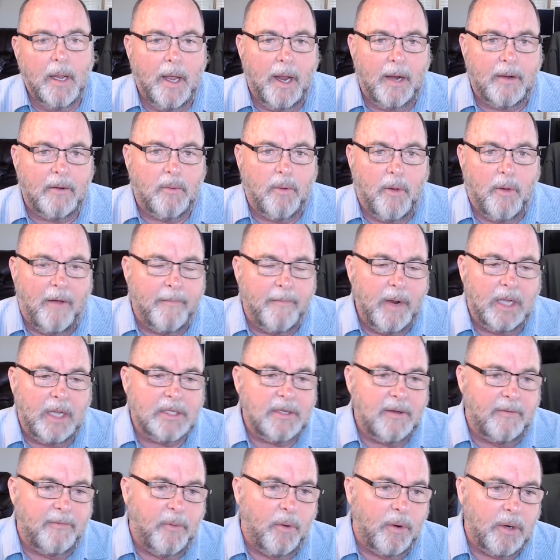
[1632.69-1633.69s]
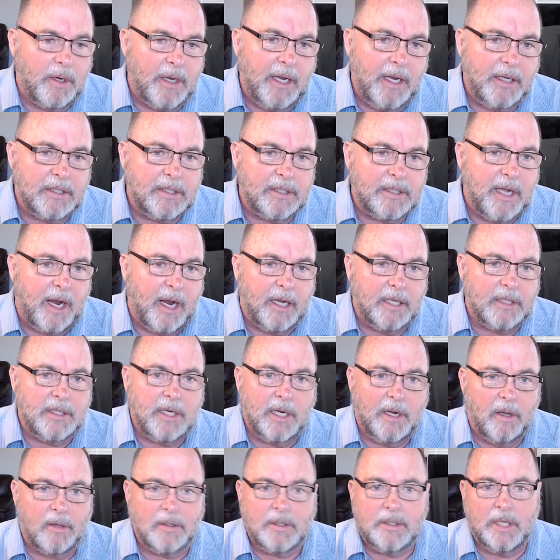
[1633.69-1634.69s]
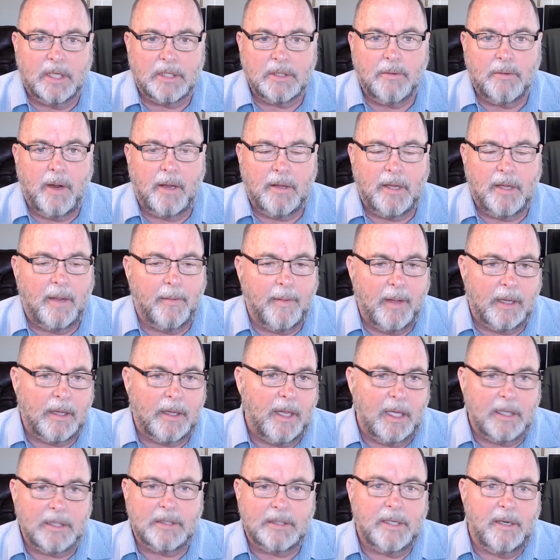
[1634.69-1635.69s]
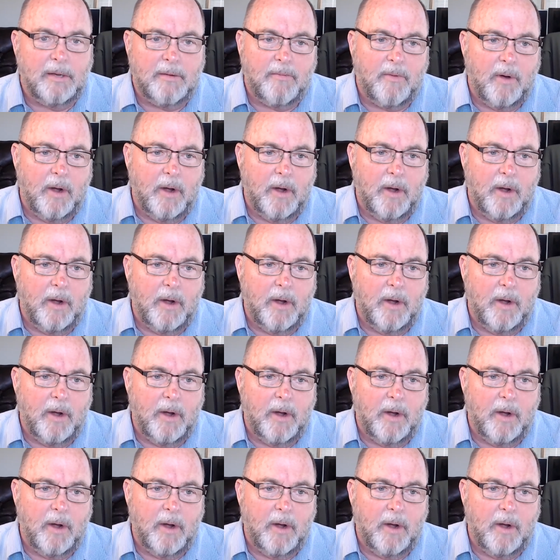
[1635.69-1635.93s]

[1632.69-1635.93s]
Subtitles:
at 12 minutes and 14 seconds, it does a great thing about this.